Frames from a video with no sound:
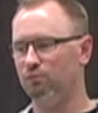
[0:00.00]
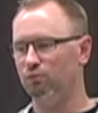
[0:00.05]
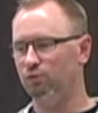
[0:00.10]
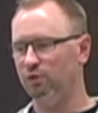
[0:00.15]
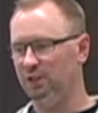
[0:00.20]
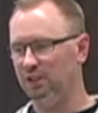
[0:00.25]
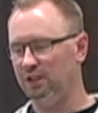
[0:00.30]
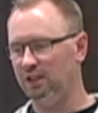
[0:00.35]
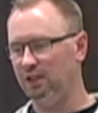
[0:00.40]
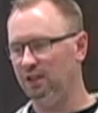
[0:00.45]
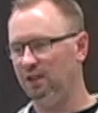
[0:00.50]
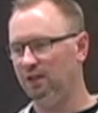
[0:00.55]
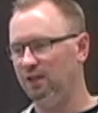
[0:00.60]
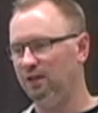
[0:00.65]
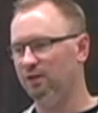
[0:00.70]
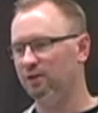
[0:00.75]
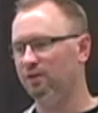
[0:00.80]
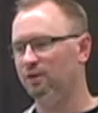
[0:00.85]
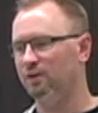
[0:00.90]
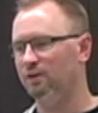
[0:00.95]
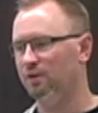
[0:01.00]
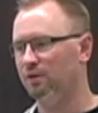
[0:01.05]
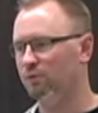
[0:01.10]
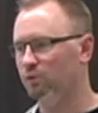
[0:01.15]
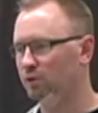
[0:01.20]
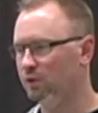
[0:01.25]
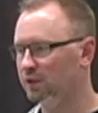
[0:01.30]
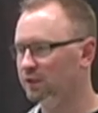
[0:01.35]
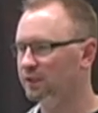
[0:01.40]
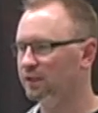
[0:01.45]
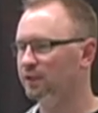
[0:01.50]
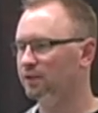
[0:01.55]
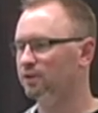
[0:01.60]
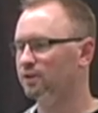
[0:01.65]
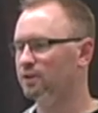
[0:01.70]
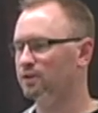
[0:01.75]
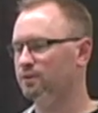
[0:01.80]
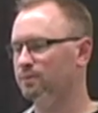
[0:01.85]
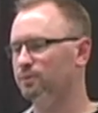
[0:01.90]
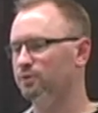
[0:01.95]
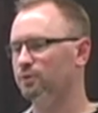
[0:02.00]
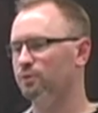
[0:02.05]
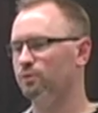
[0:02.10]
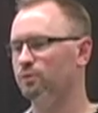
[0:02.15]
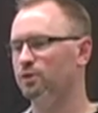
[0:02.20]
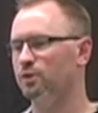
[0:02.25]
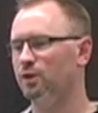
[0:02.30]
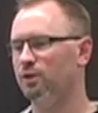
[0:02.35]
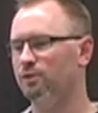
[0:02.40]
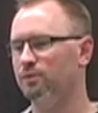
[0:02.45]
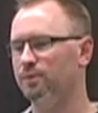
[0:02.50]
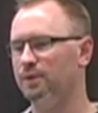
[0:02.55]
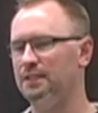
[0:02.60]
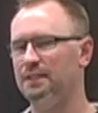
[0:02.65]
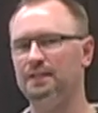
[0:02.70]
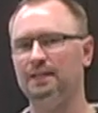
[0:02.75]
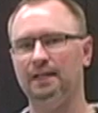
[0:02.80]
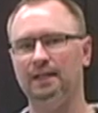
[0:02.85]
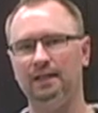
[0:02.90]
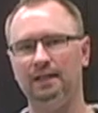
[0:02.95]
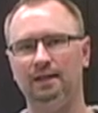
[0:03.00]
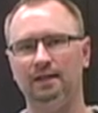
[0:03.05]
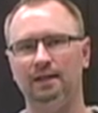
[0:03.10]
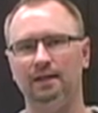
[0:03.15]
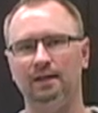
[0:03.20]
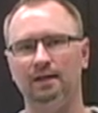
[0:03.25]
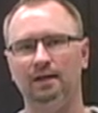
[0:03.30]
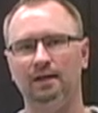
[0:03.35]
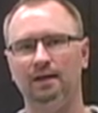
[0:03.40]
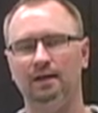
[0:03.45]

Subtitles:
Really, here at Royal Inland Hospital, we're not replacing anything.